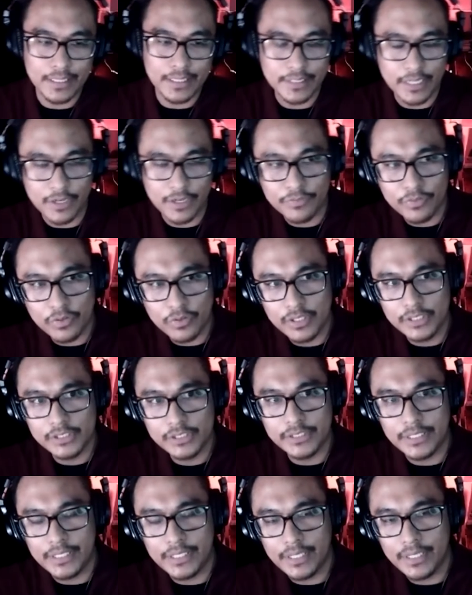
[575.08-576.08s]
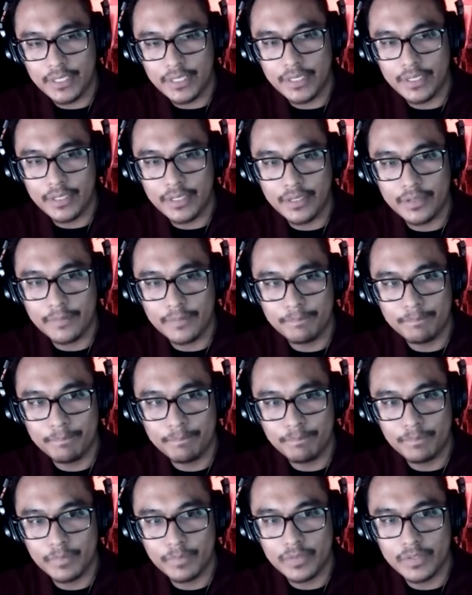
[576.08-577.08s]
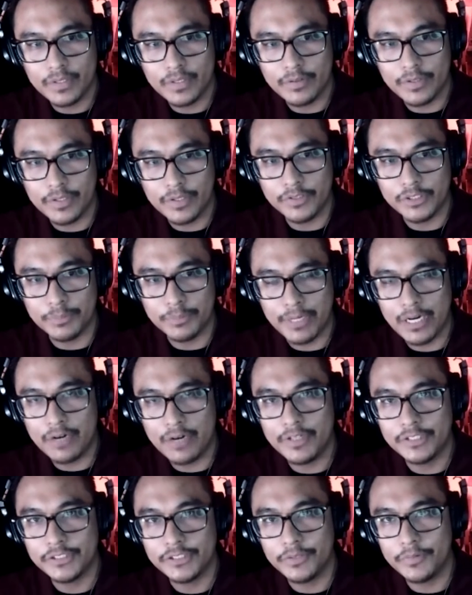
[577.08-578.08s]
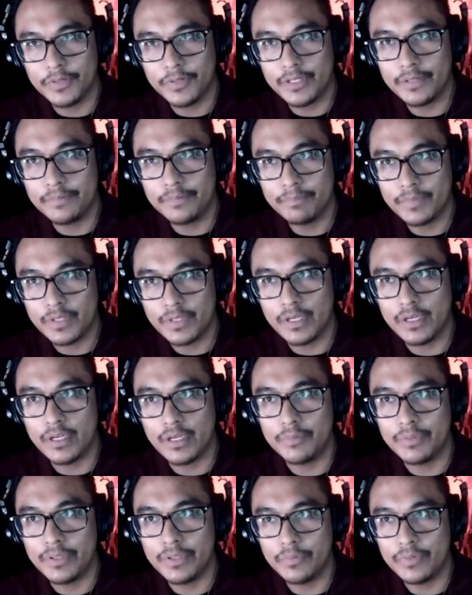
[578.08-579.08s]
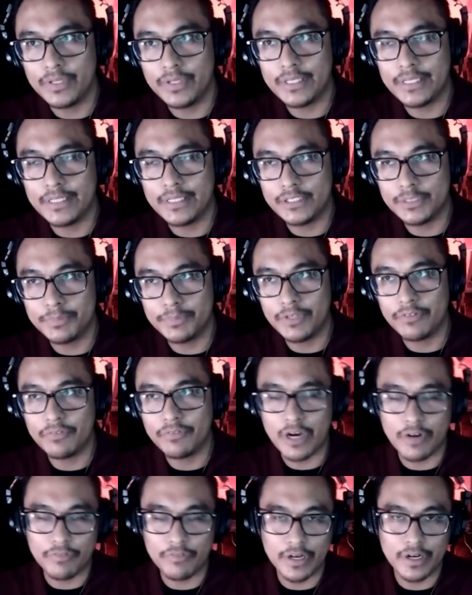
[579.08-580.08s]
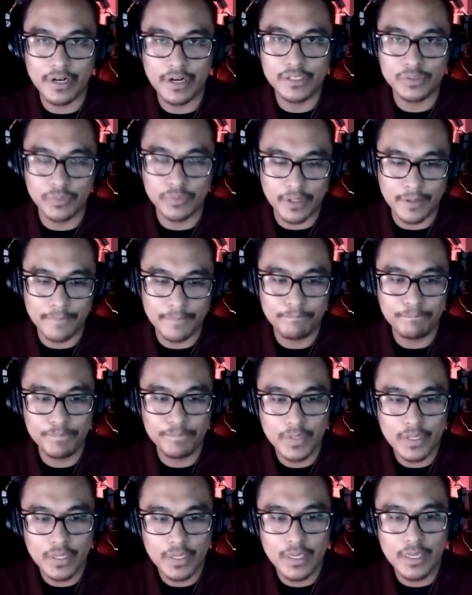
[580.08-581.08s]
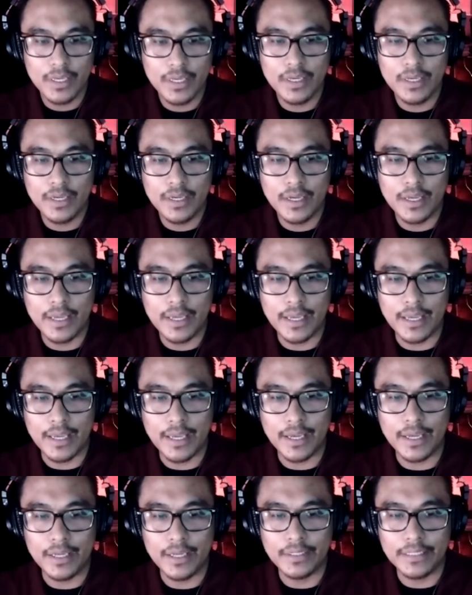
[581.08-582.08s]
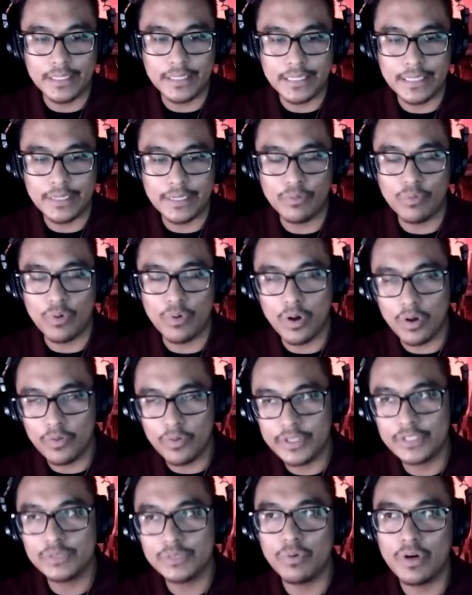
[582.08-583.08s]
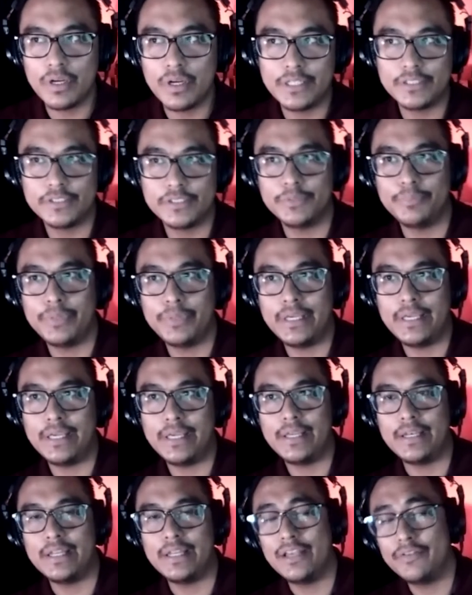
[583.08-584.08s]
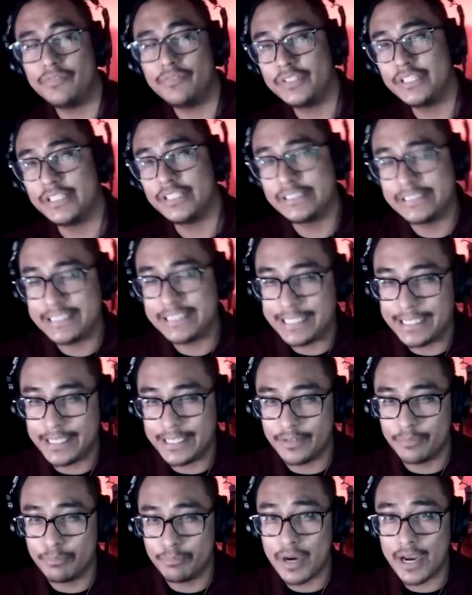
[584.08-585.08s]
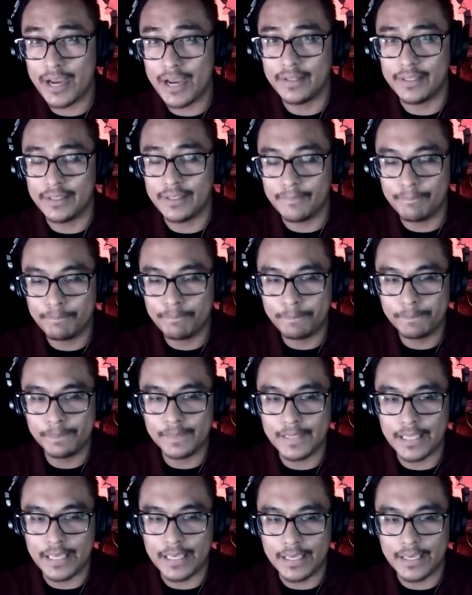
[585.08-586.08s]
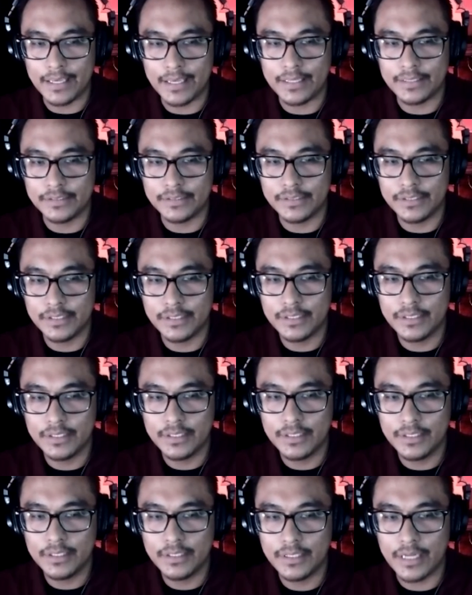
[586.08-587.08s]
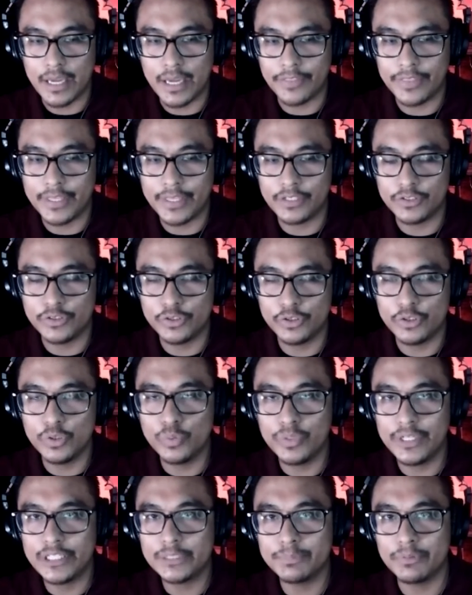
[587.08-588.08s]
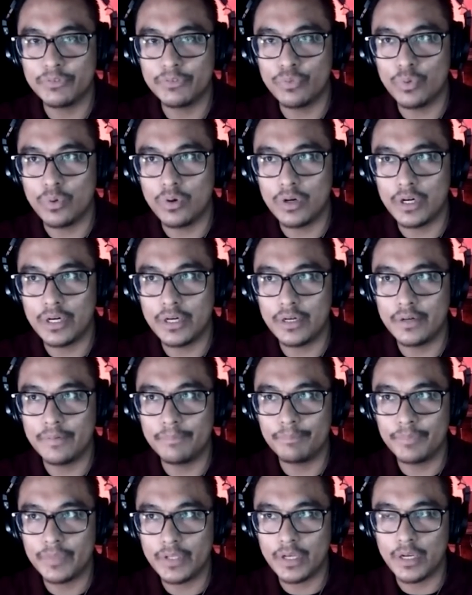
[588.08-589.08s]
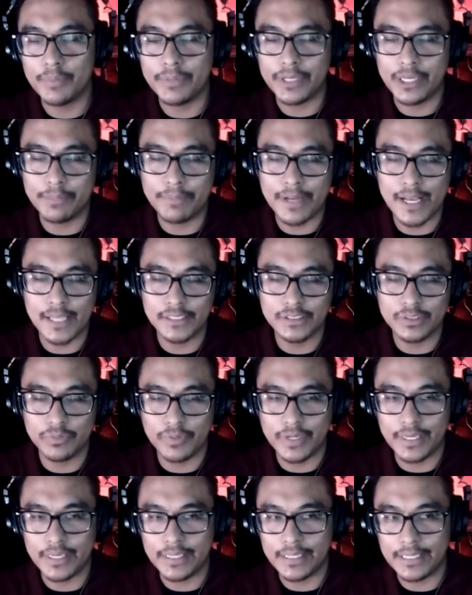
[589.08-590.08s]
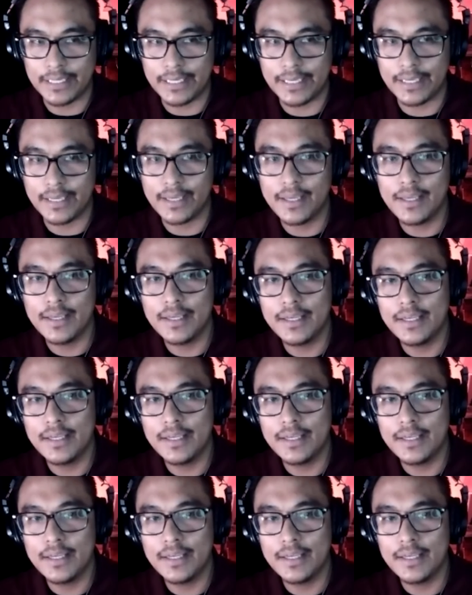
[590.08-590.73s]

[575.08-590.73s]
In the Air Force, he was a pararescuer. He went in to be a firefighter as well. And he always wanted to be an F-16 pilot. And I think 2 weeks before he had passed away, he